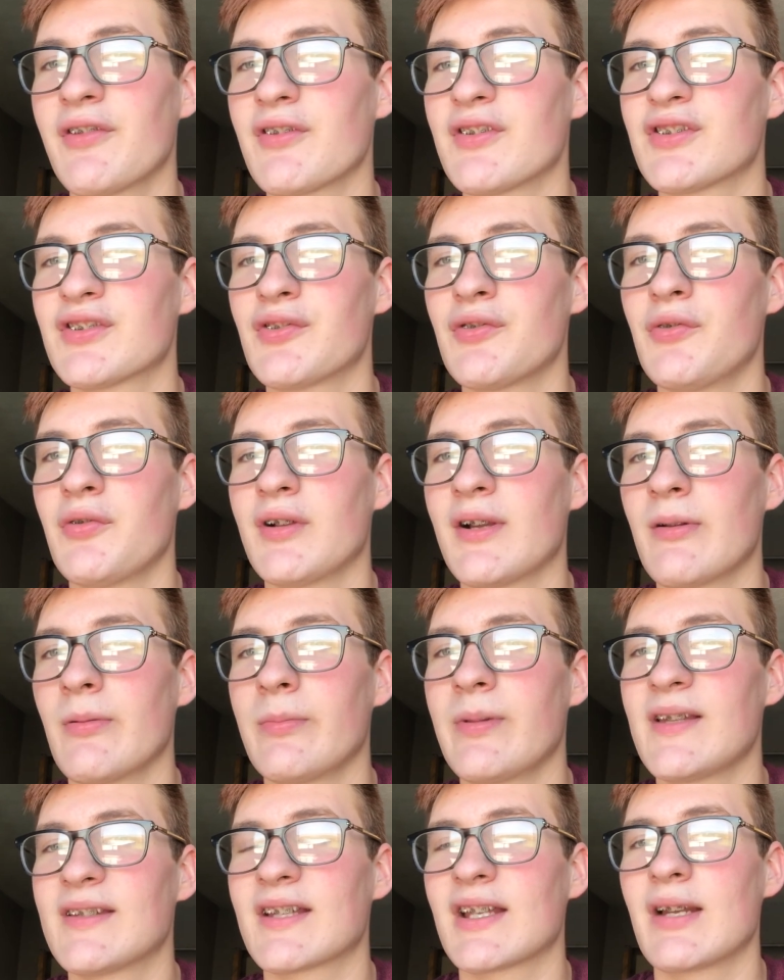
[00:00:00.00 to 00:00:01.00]
go to school and
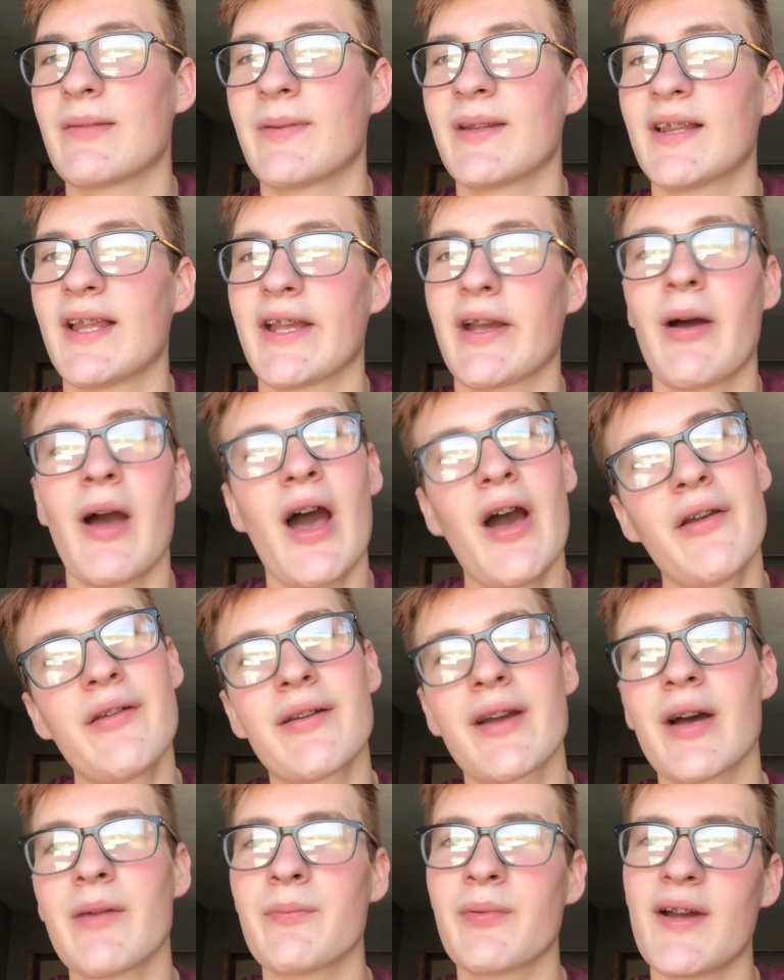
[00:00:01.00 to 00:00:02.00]
everybody's gonna be like, oh, you
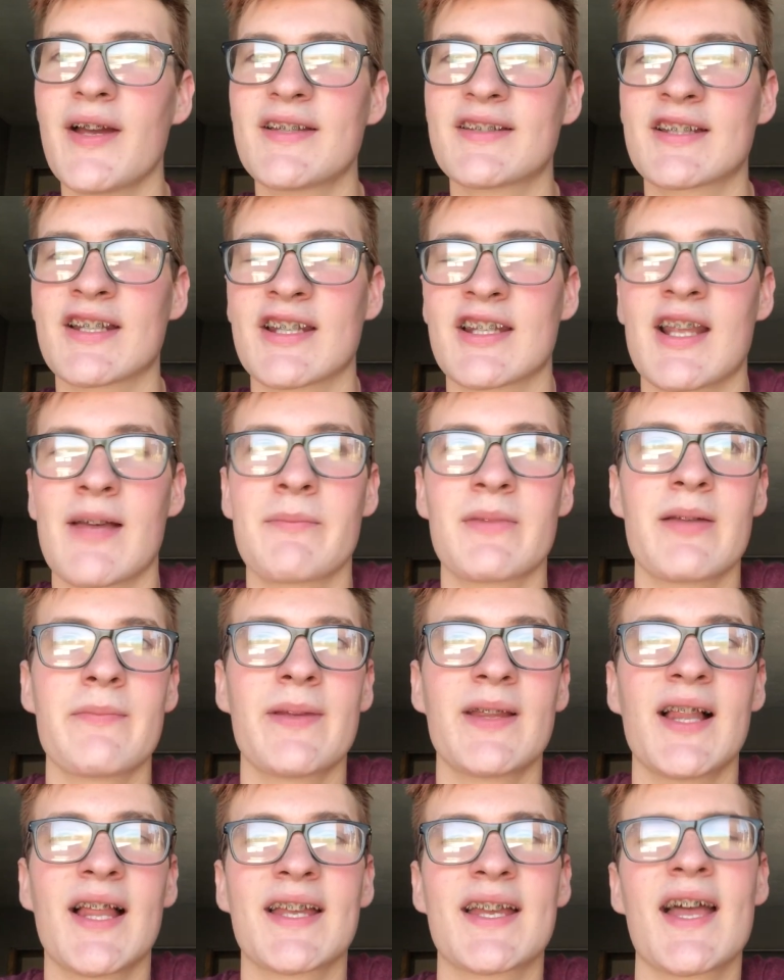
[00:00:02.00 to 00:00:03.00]
got braces. I'm gonna
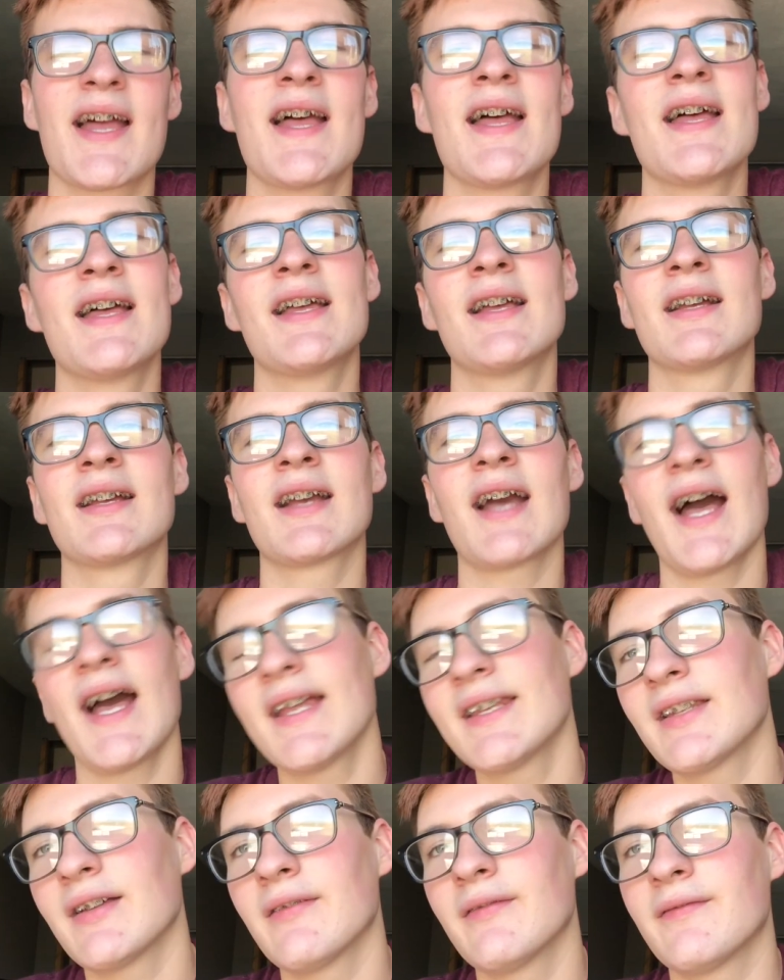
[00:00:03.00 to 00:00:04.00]
be like,
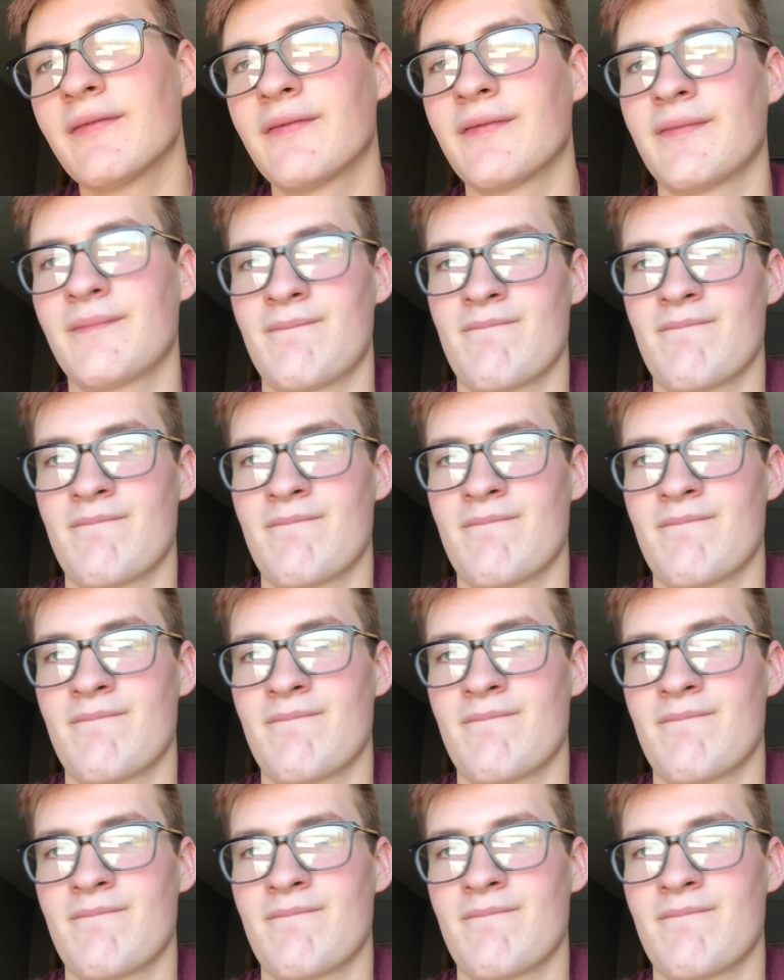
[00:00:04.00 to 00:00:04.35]
kind of.